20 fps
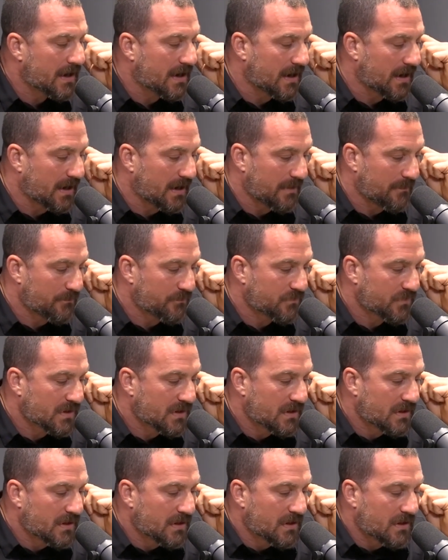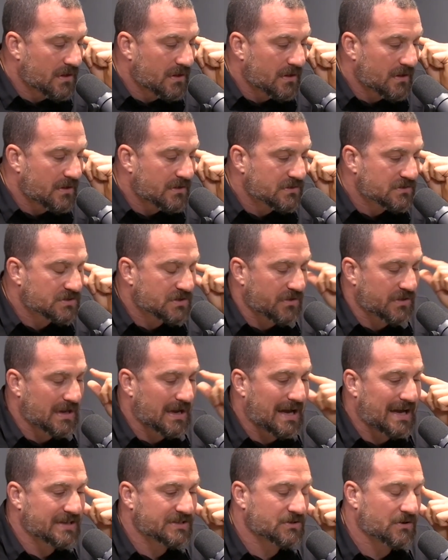So
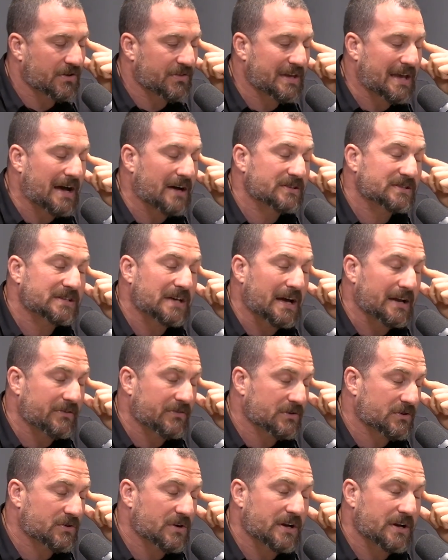the eyes are on the outside of the